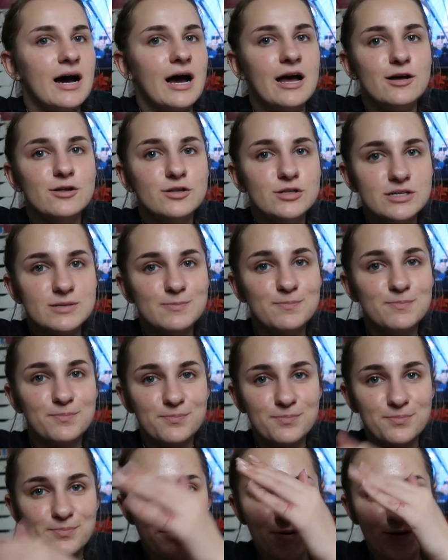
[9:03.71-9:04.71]
I only
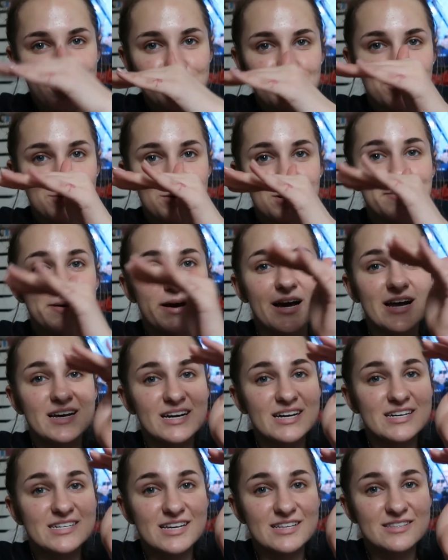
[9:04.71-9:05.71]
put 3
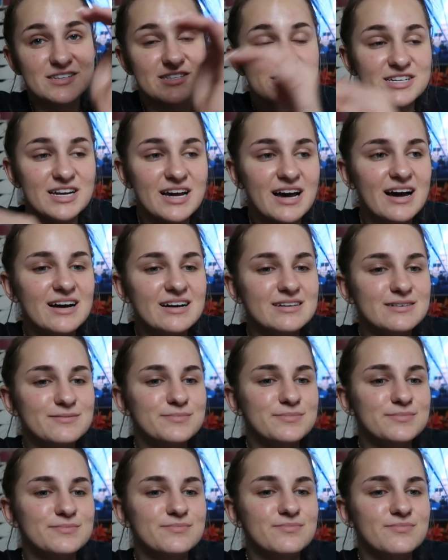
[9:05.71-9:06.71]
pancakes on the stack
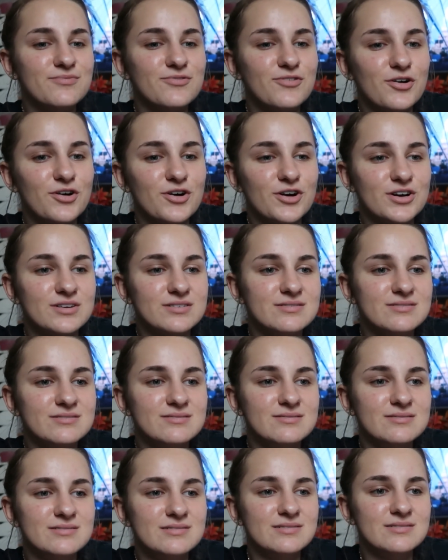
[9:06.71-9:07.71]
for
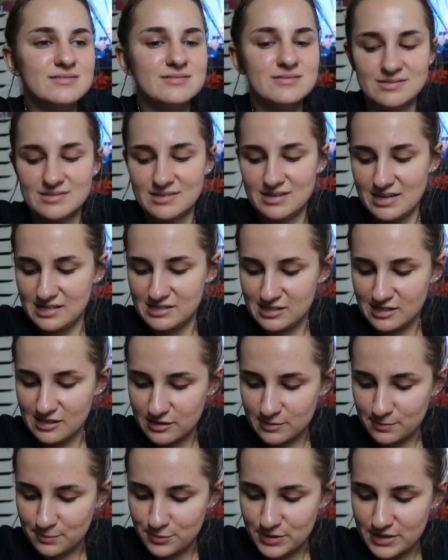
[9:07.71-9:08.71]
it to
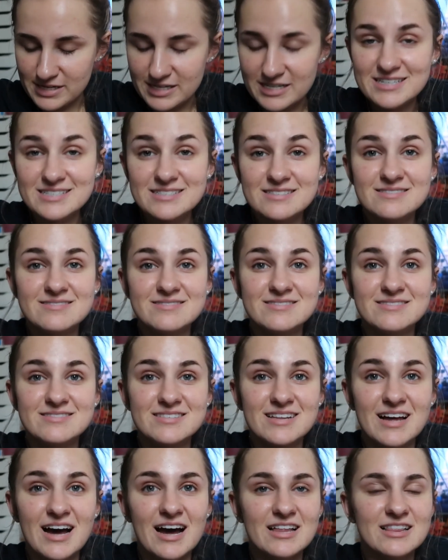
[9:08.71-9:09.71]
look pretty.
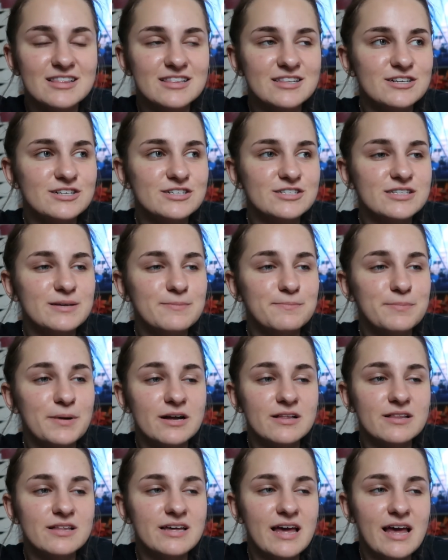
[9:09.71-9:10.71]
I literally
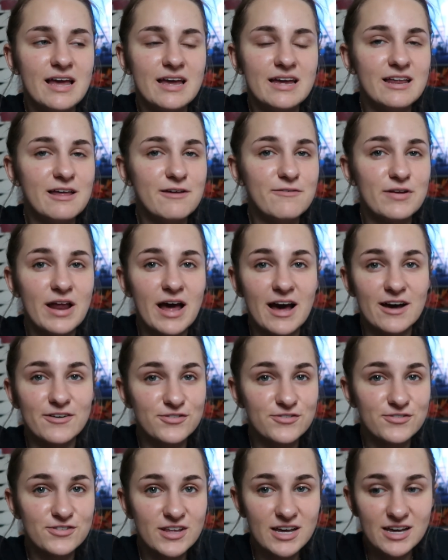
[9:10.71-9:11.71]
barely ate even half
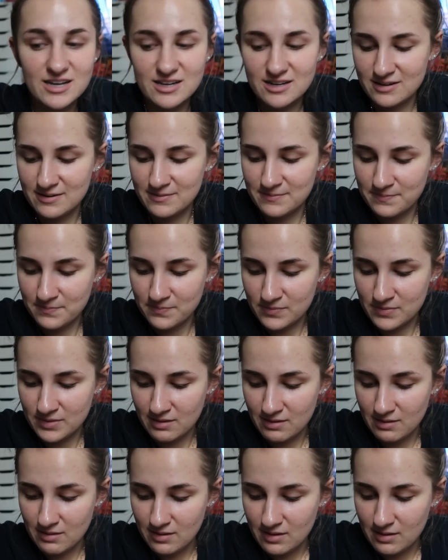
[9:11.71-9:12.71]
of that
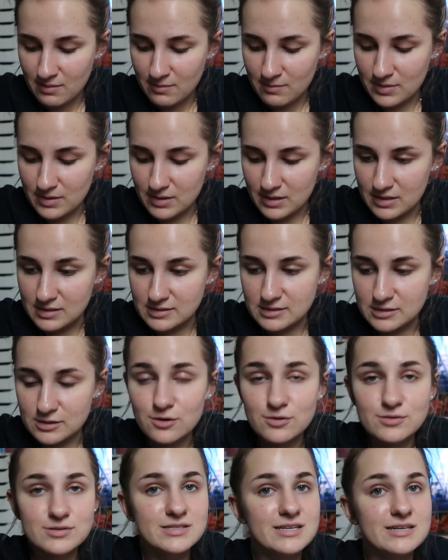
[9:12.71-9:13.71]
because
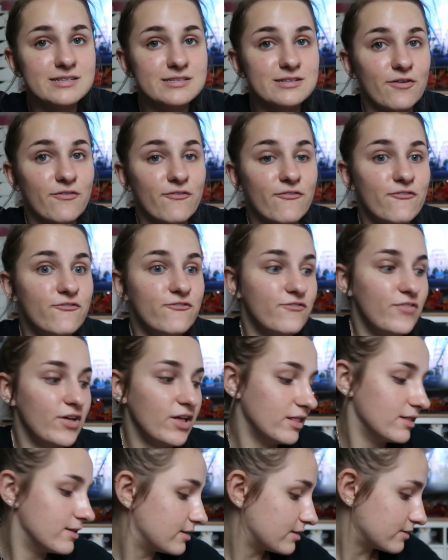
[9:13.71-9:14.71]
those things are
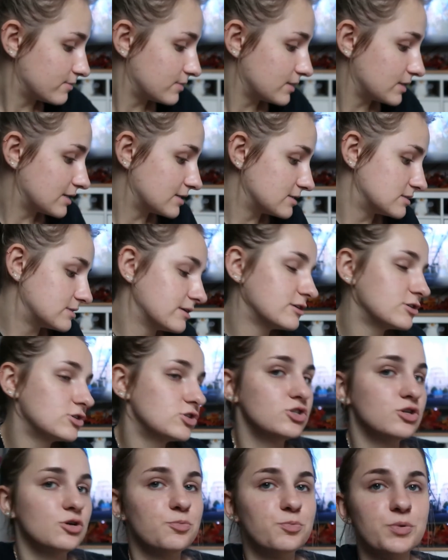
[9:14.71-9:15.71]
filling because they're
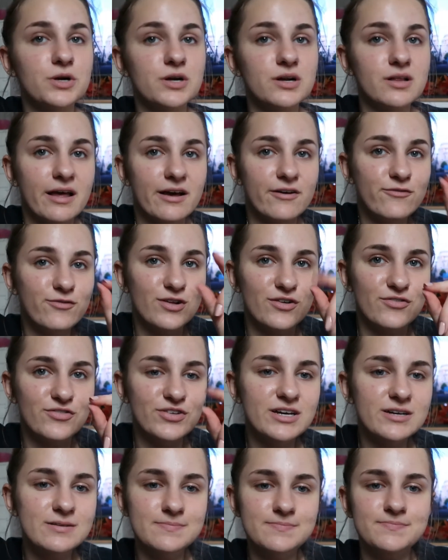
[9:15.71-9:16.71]
super like
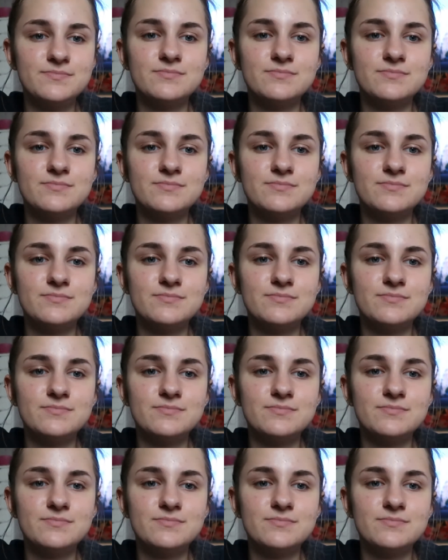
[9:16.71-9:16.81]
fluffy.